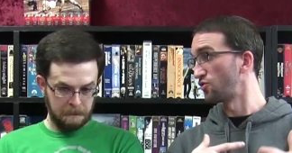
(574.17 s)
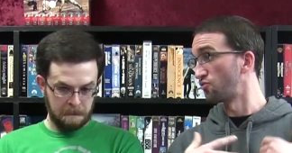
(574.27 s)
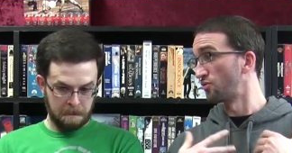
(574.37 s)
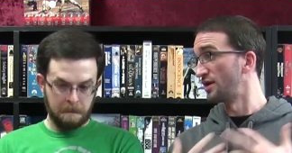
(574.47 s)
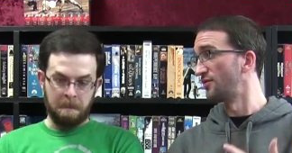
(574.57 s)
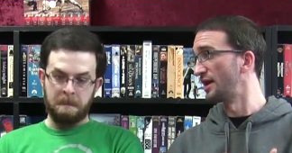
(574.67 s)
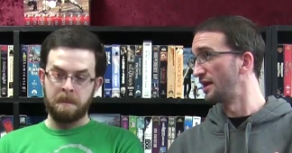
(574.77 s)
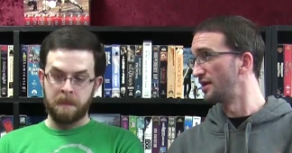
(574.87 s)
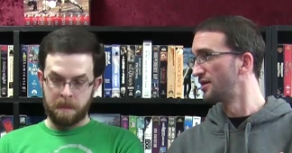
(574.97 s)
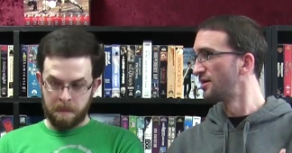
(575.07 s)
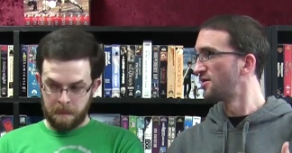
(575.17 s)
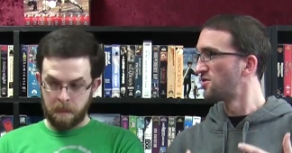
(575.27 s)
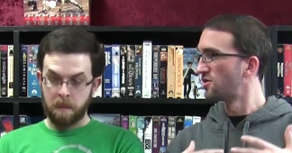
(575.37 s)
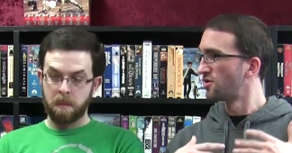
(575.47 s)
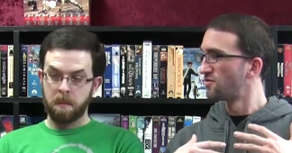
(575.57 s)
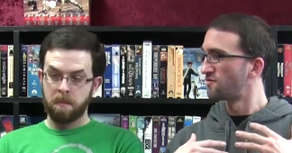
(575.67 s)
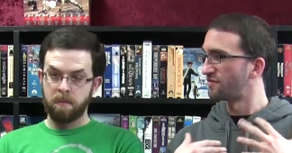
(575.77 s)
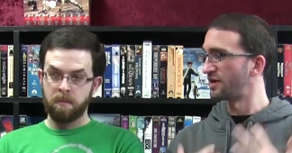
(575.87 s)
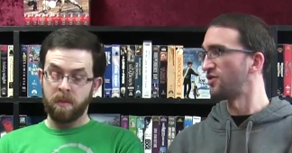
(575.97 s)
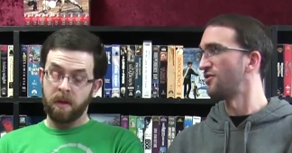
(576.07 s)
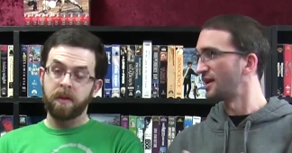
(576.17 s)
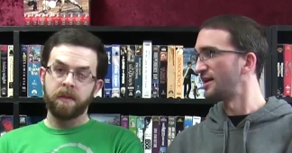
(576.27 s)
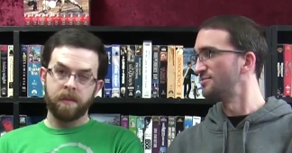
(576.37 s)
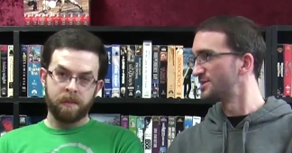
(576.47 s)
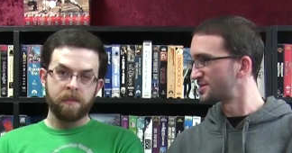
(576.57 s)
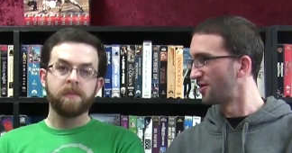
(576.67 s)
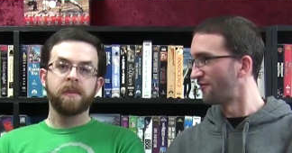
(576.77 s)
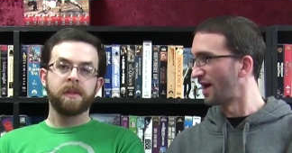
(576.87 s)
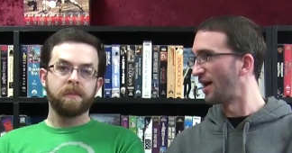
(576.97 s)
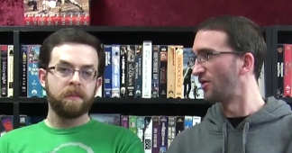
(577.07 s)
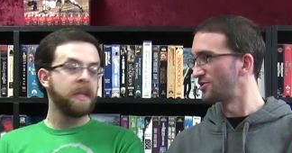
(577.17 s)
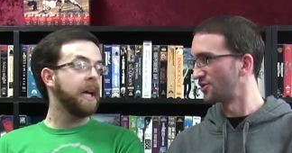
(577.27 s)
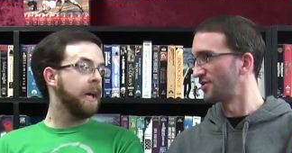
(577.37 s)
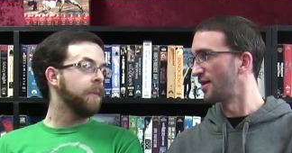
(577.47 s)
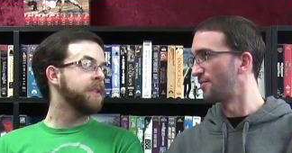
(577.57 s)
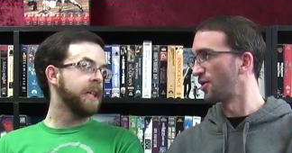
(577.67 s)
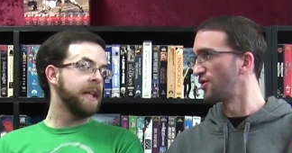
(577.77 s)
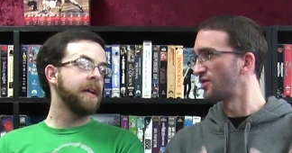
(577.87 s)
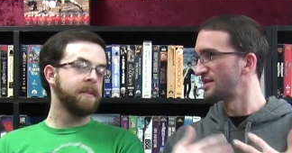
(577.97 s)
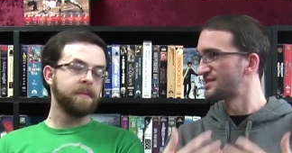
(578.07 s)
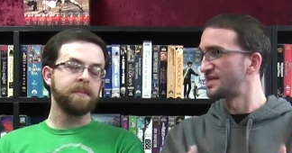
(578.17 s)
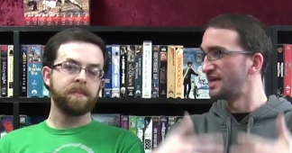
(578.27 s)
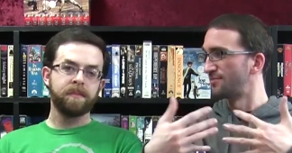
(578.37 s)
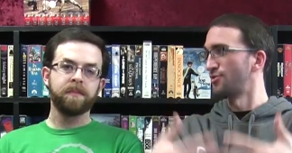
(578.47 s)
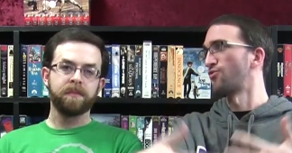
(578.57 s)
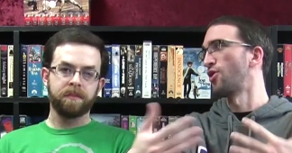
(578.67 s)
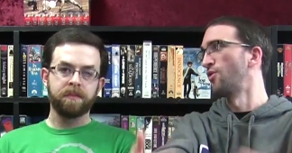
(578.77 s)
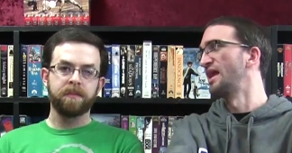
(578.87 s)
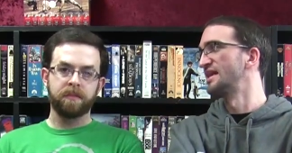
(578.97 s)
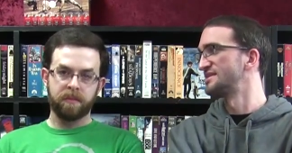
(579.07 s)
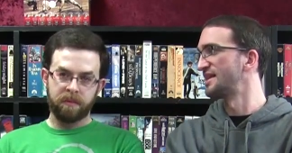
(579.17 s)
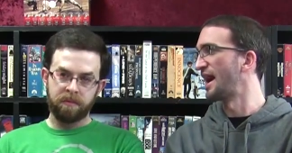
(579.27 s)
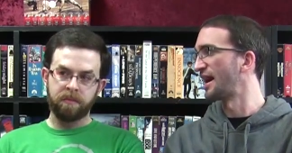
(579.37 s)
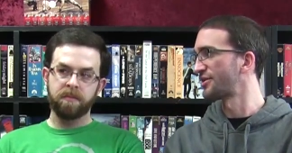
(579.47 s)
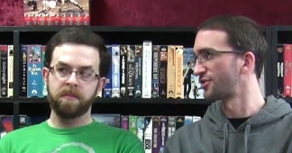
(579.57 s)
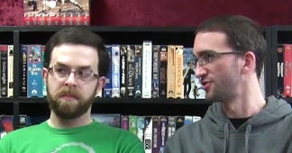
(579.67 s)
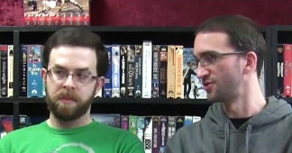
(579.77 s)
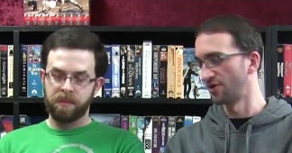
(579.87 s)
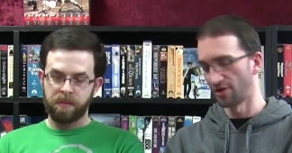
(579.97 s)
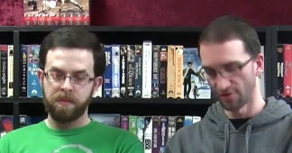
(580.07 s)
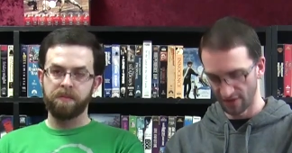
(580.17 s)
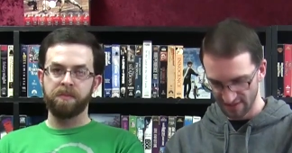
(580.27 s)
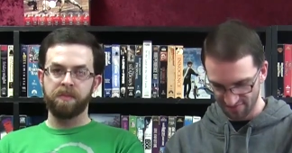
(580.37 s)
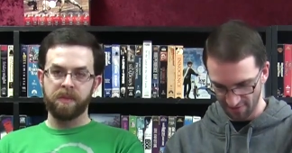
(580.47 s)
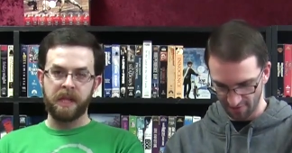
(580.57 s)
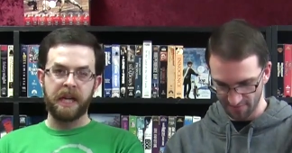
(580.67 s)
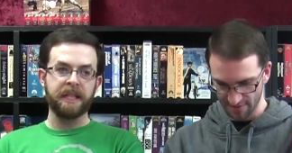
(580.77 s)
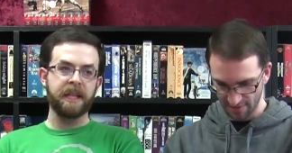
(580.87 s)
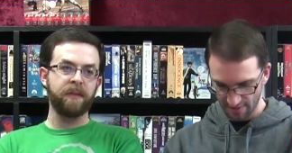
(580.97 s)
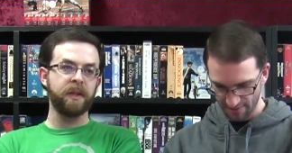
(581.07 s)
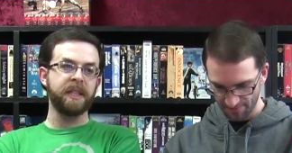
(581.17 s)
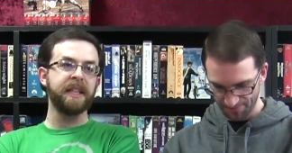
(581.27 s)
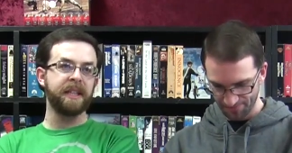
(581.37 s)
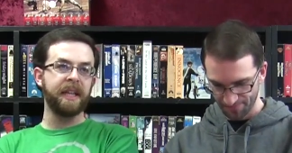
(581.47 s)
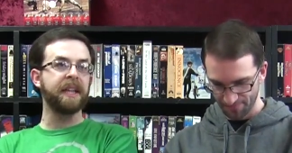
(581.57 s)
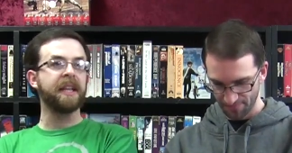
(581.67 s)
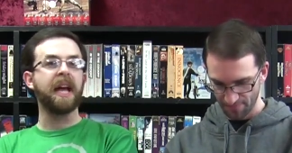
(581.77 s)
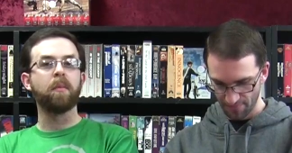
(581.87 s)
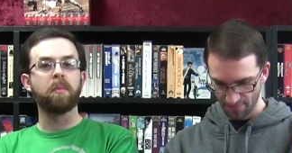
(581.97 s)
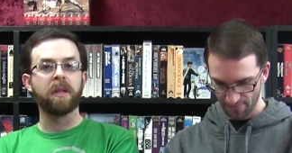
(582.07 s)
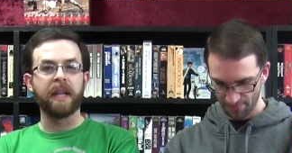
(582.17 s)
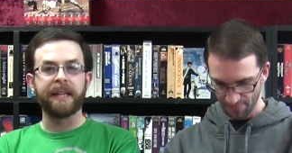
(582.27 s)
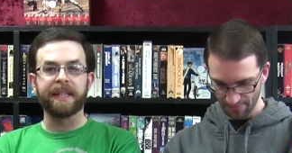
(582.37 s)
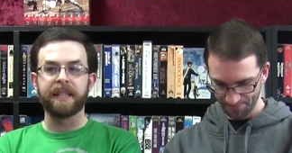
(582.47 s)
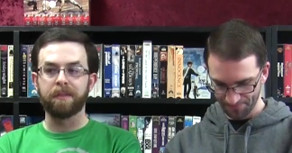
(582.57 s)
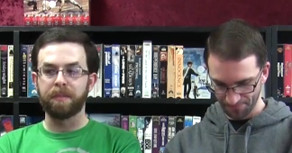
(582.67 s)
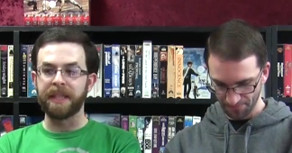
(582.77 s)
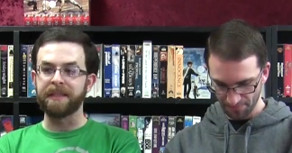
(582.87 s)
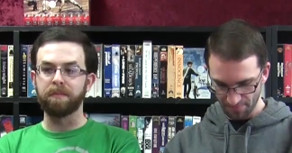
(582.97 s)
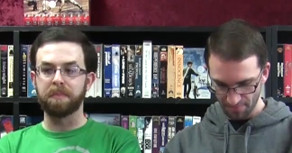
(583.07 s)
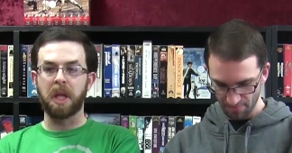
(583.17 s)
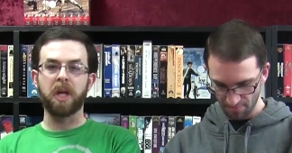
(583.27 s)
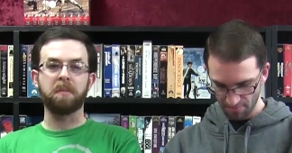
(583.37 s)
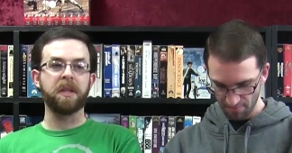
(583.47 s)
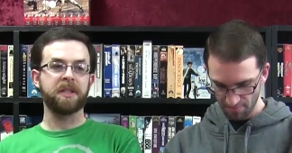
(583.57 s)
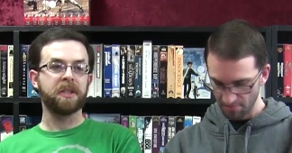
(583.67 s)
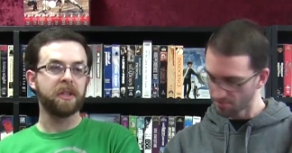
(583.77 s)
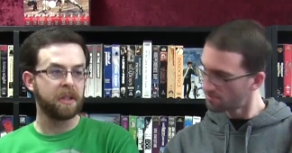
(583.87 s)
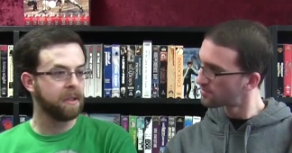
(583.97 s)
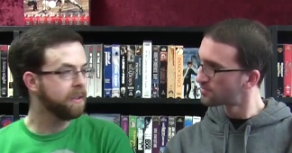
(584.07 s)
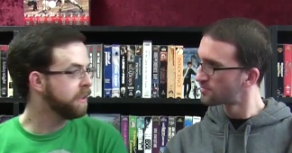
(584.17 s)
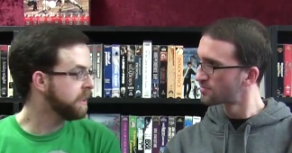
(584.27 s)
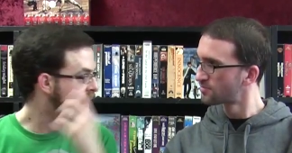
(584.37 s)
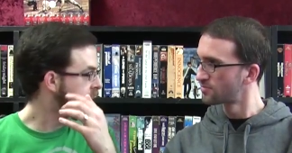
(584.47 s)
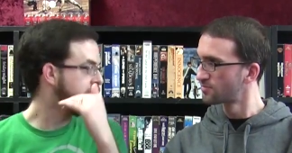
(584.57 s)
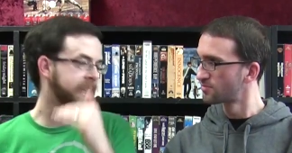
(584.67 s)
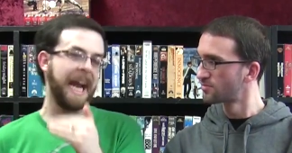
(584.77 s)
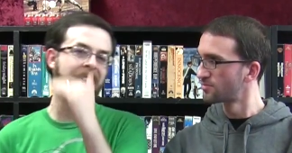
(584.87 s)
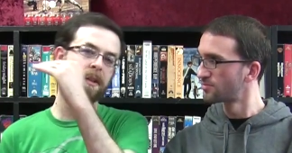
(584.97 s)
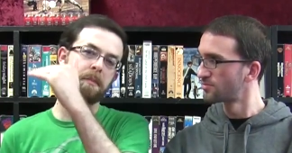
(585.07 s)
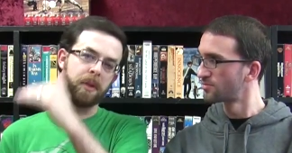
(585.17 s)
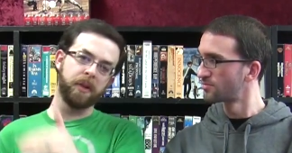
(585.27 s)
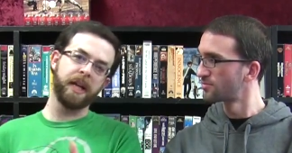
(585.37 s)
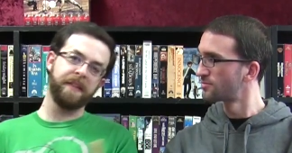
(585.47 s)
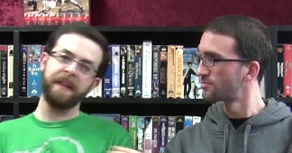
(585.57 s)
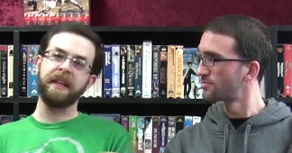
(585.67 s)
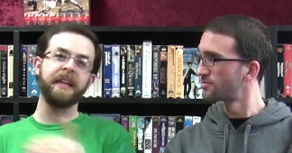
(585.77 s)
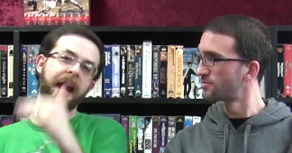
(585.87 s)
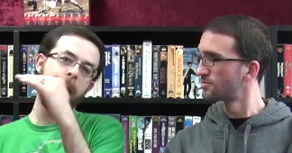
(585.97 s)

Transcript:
Speaker 1: who really figured himself out. Yeah, I would say that. you can see him growing as an actor during
Speaker 2: all these films. Yeah, he definitely hit that like a uh, big blockbuster caliber, and I think he